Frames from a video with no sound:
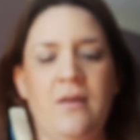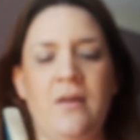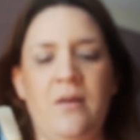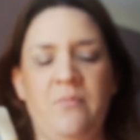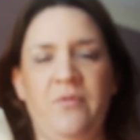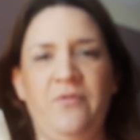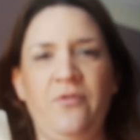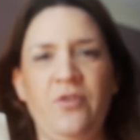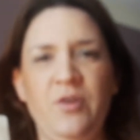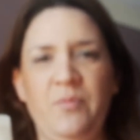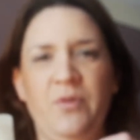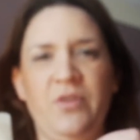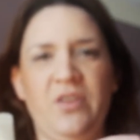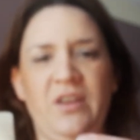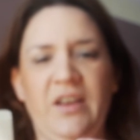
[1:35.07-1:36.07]
Before you
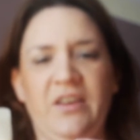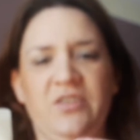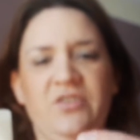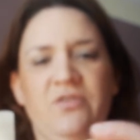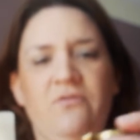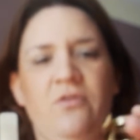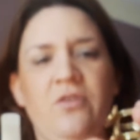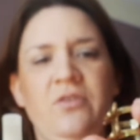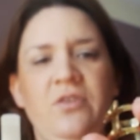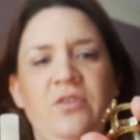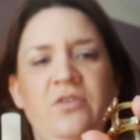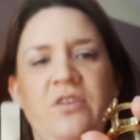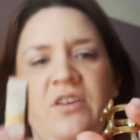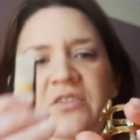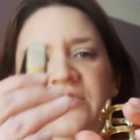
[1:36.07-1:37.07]
put the ligature on,
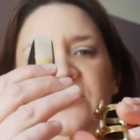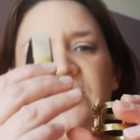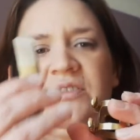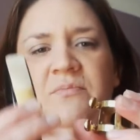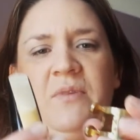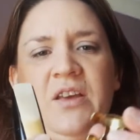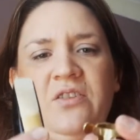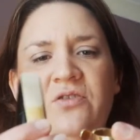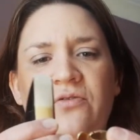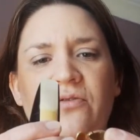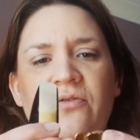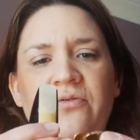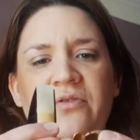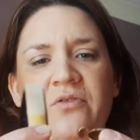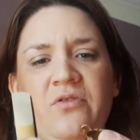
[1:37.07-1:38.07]
you need to just make
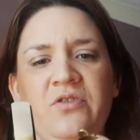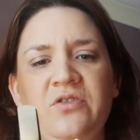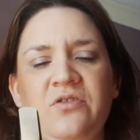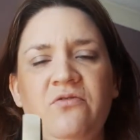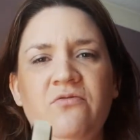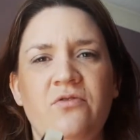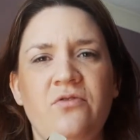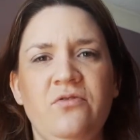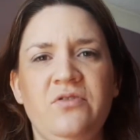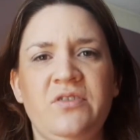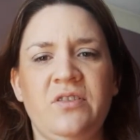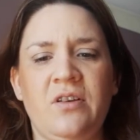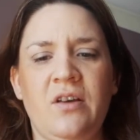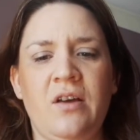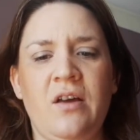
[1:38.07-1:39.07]
sure that the
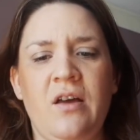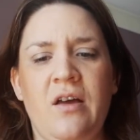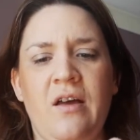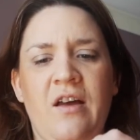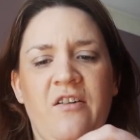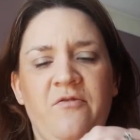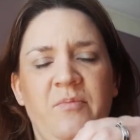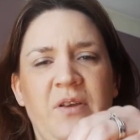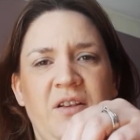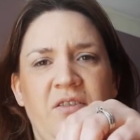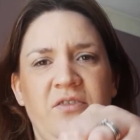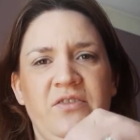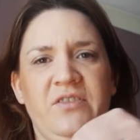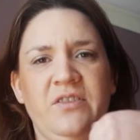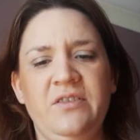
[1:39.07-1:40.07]
screws have been
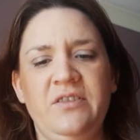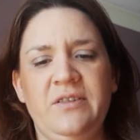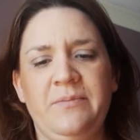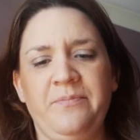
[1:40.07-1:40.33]
loosened.